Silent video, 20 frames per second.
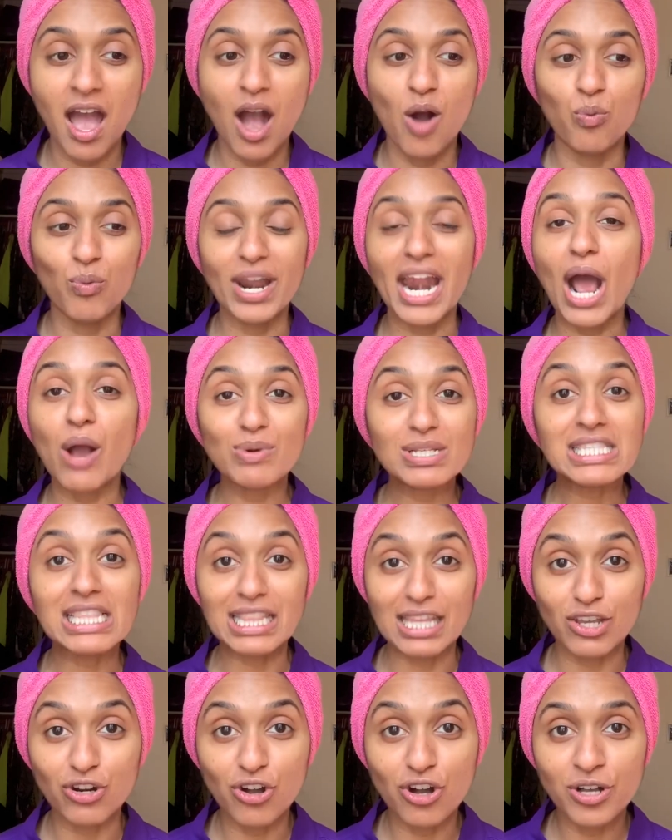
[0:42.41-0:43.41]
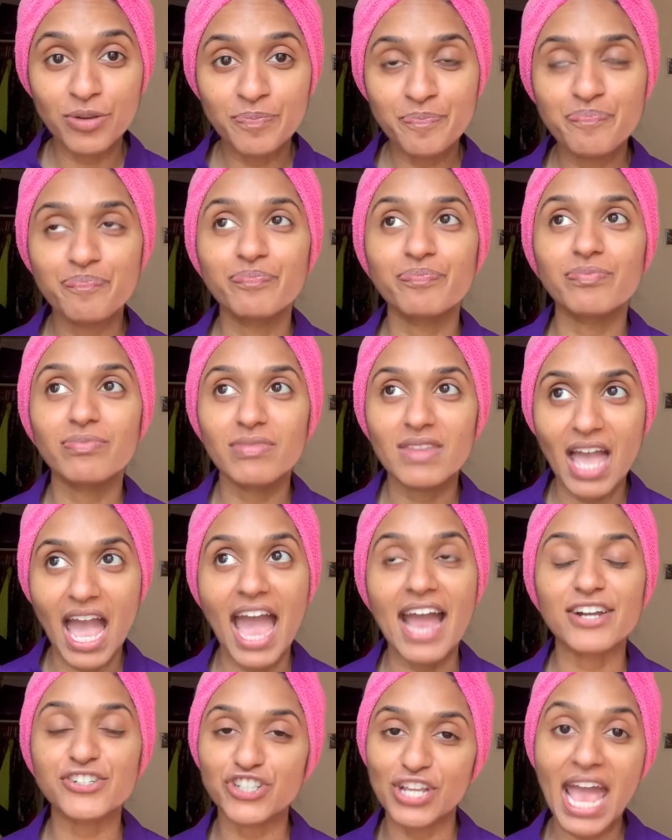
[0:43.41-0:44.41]
When I was little, I
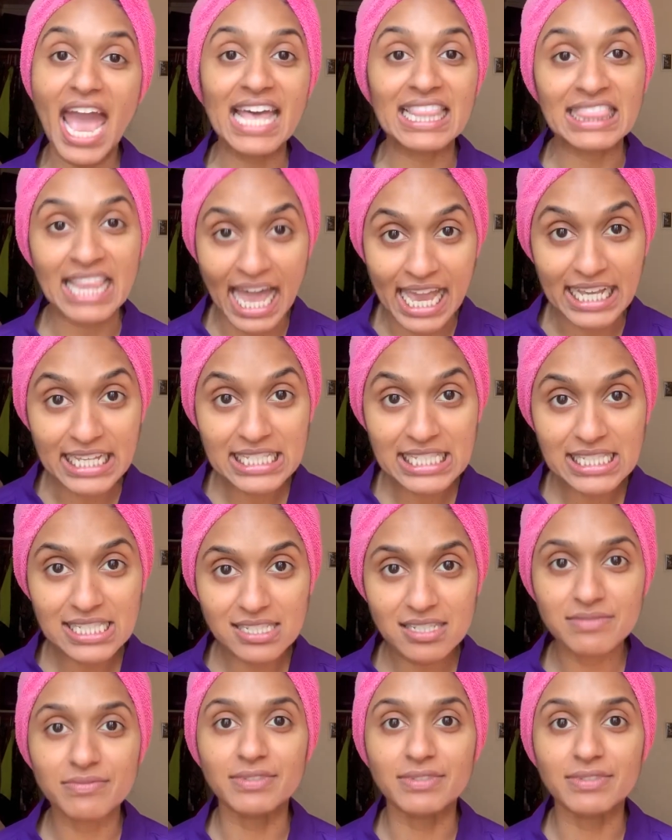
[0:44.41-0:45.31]
actually had lice.